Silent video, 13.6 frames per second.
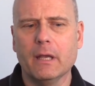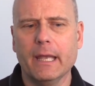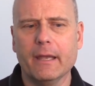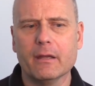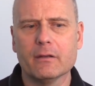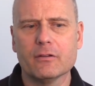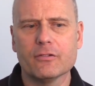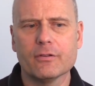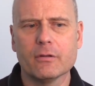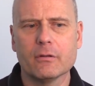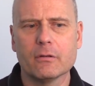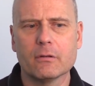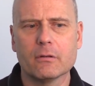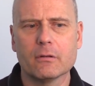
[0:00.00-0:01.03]
And
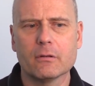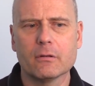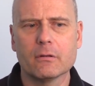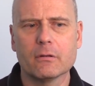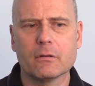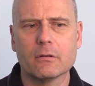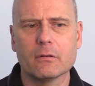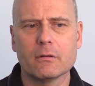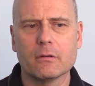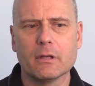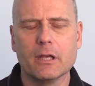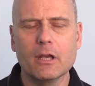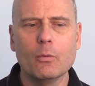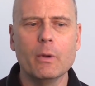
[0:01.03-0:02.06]

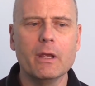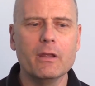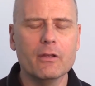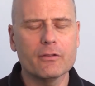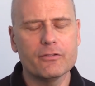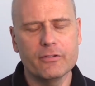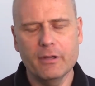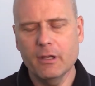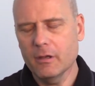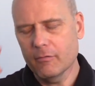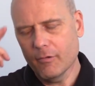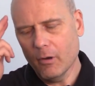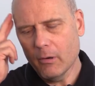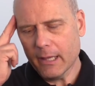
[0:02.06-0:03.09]
here we see
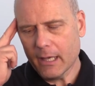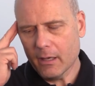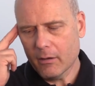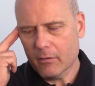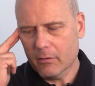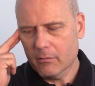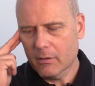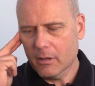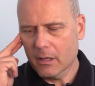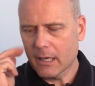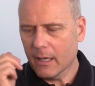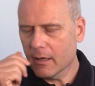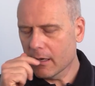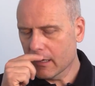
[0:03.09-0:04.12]
rolling out
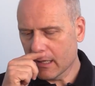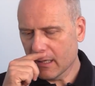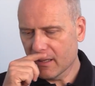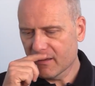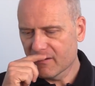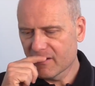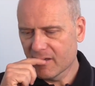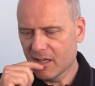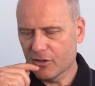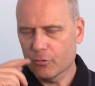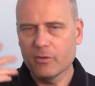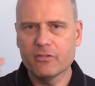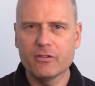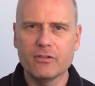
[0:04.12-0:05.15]
again and again,
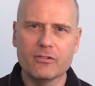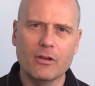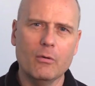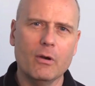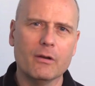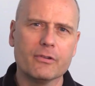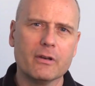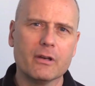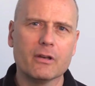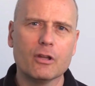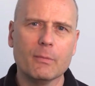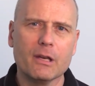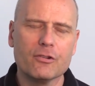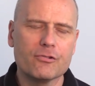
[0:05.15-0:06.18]
as we see so often in
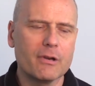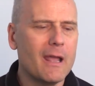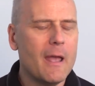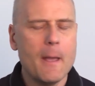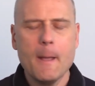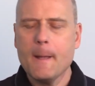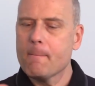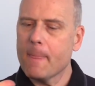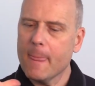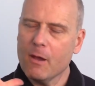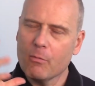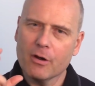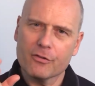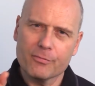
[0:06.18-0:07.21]
human history.
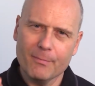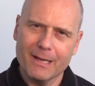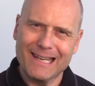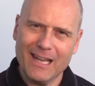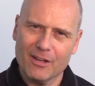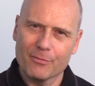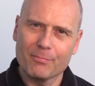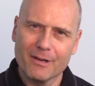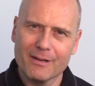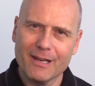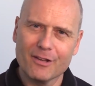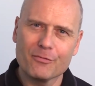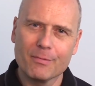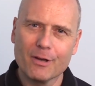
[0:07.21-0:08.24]
It was my desperate,
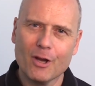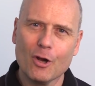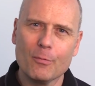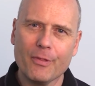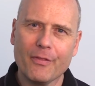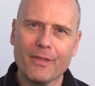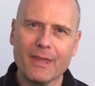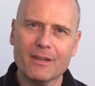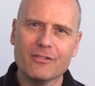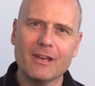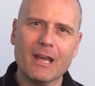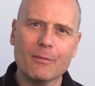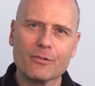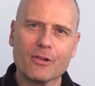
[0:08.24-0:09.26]
desperate hope that the
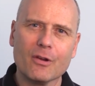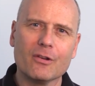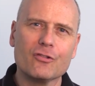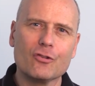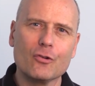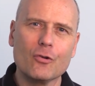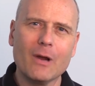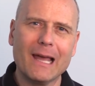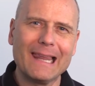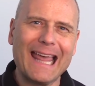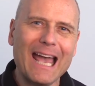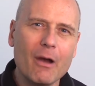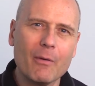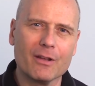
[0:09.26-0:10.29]
internet was going to
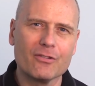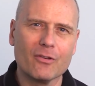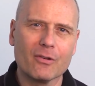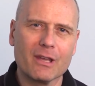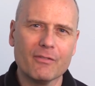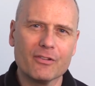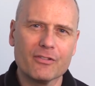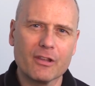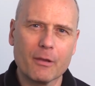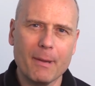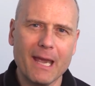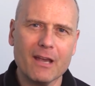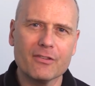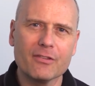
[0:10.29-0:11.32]
allow us or give us the
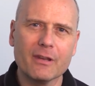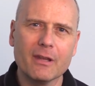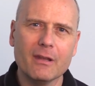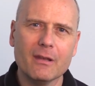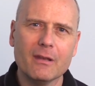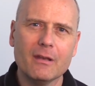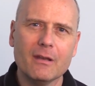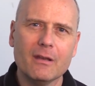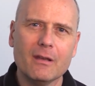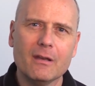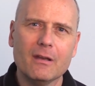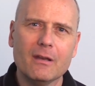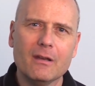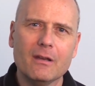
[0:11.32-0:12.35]
capacity
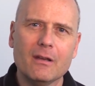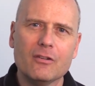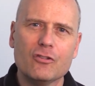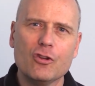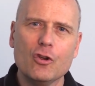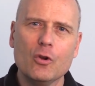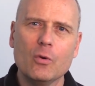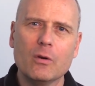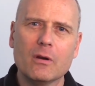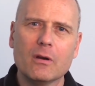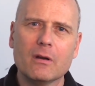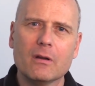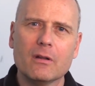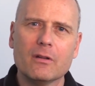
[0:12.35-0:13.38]
to
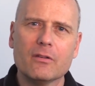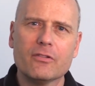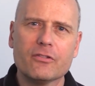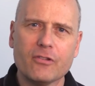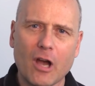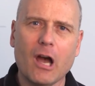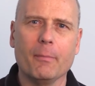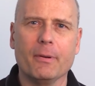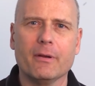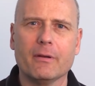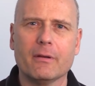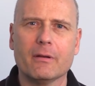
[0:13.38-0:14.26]
stop